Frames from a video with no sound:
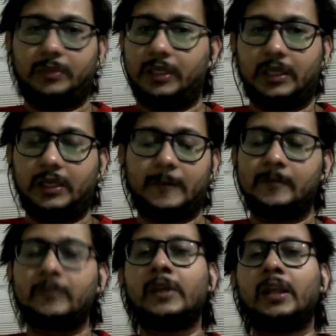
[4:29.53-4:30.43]
period,
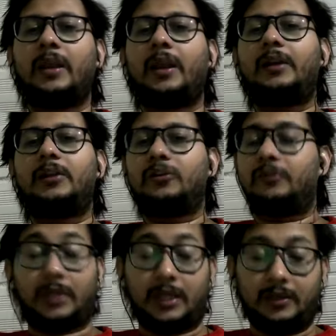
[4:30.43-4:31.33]
and
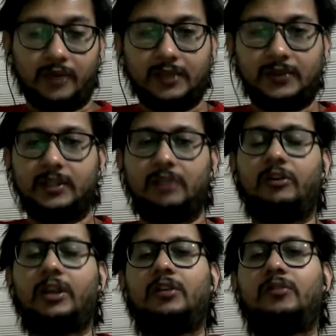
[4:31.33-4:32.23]
they are very
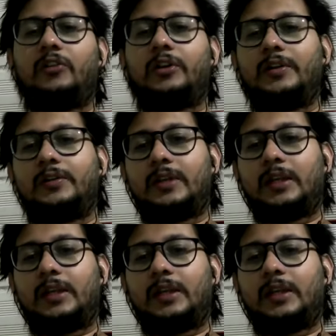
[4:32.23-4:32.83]
significant for us,